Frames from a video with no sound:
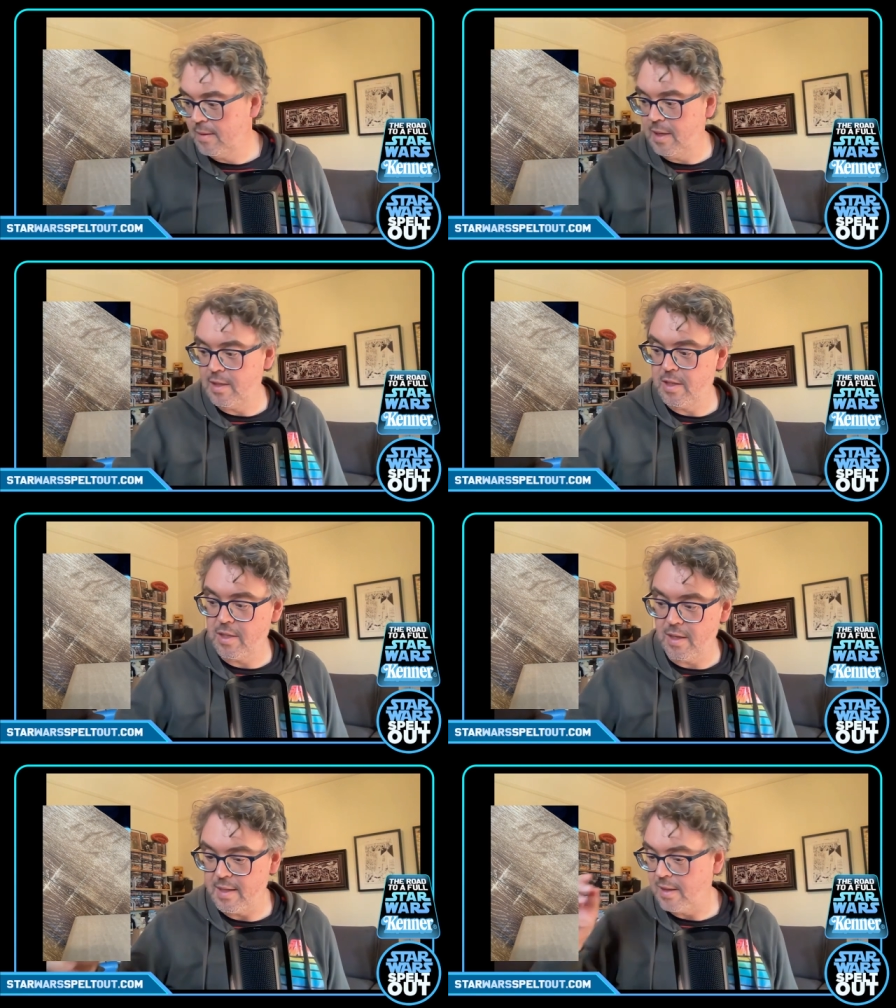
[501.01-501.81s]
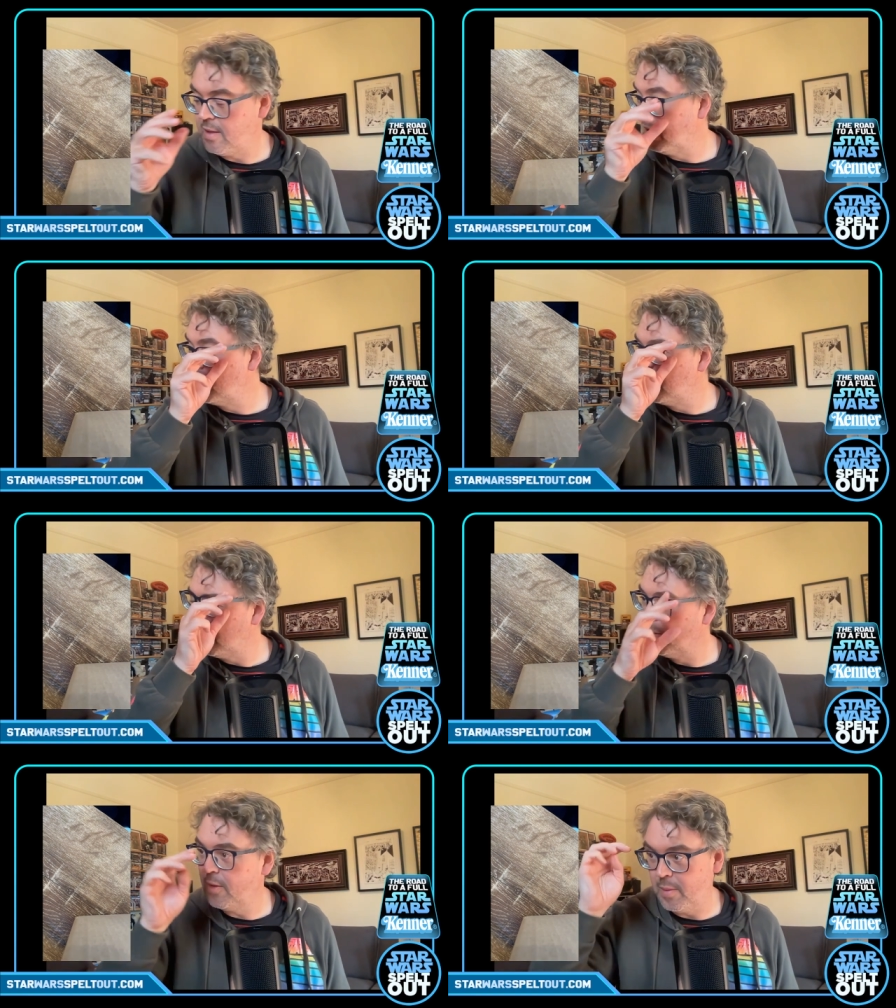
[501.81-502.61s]
That just shows how diligent I
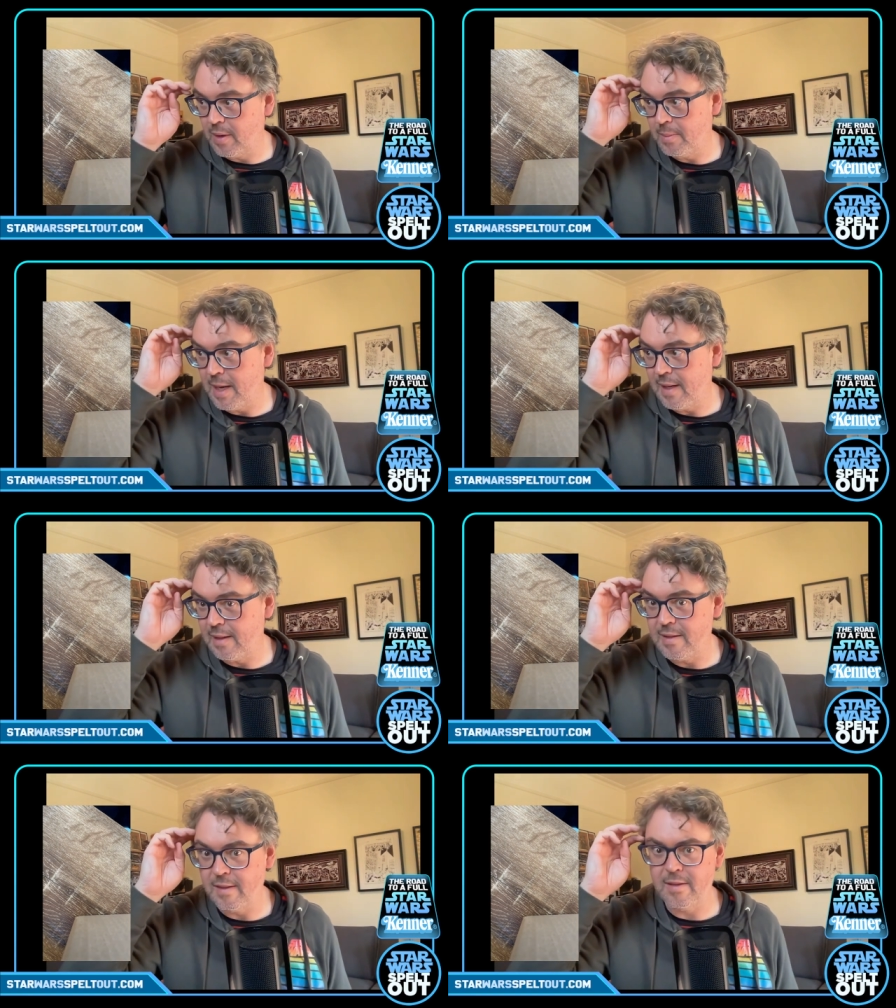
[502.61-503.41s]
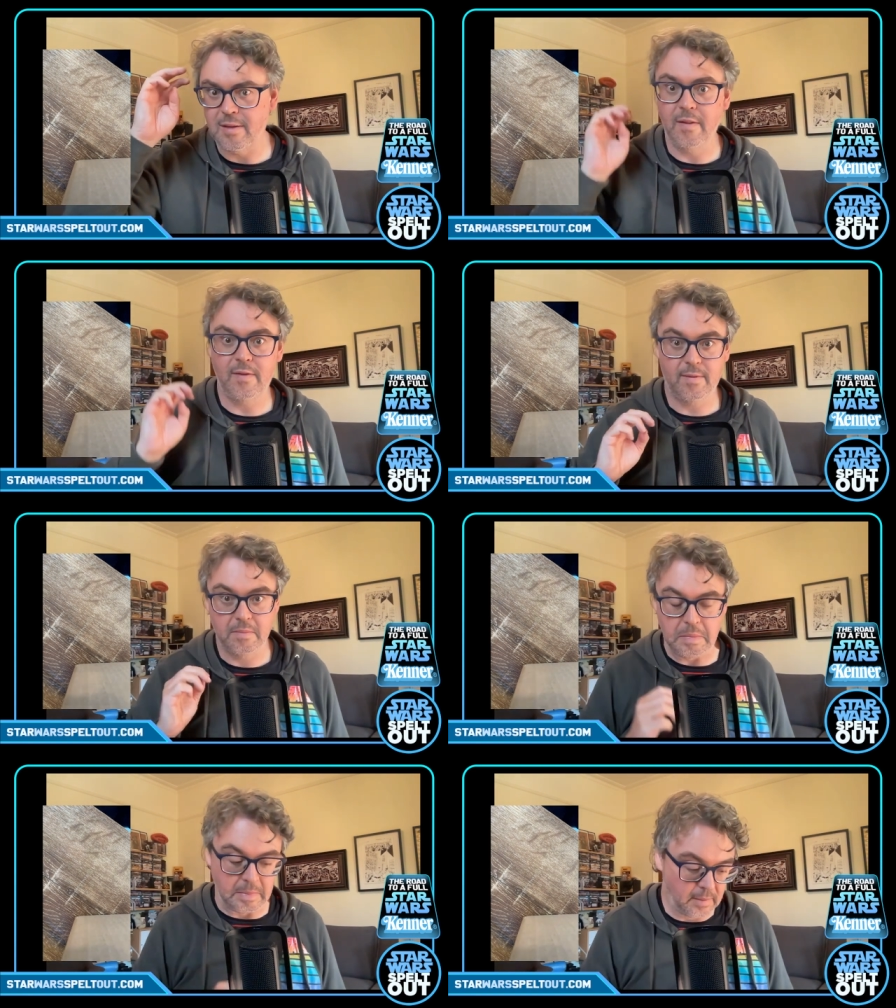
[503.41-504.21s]
was when I was marking this list off.
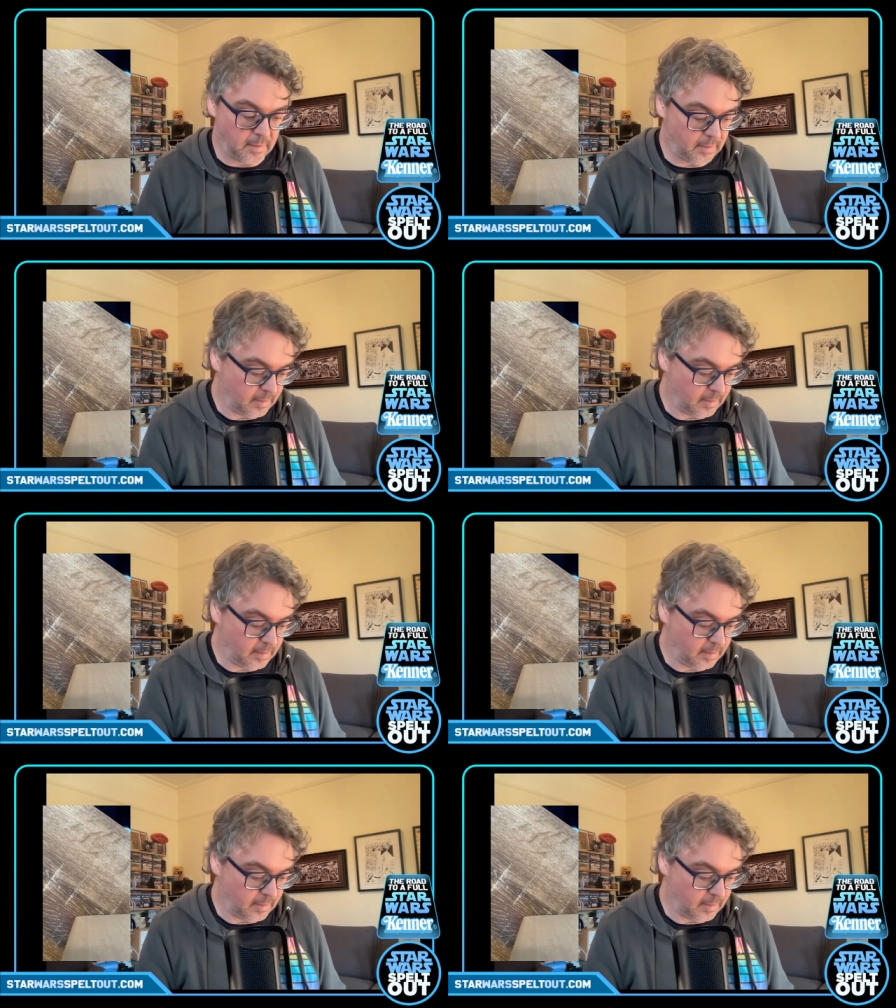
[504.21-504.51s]
Mm.